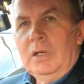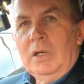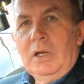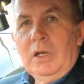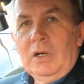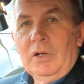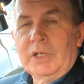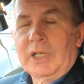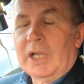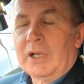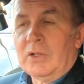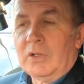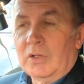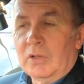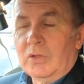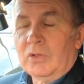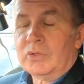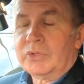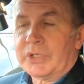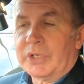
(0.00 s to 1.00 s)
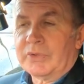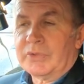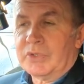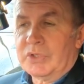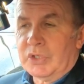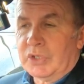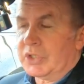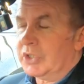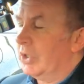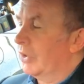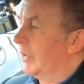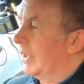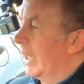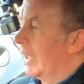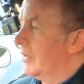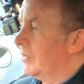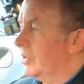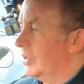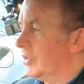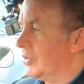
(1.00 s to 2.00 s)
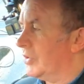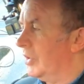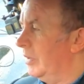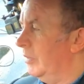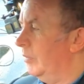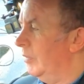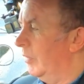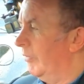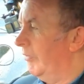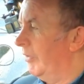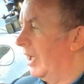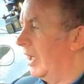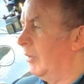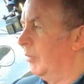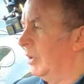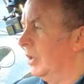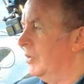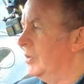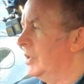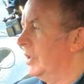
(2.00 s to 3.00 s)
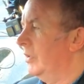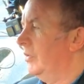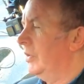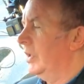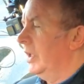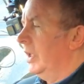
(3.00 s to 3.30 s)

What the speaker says: Okay, I'll also just show you how to stream via Bluetooth.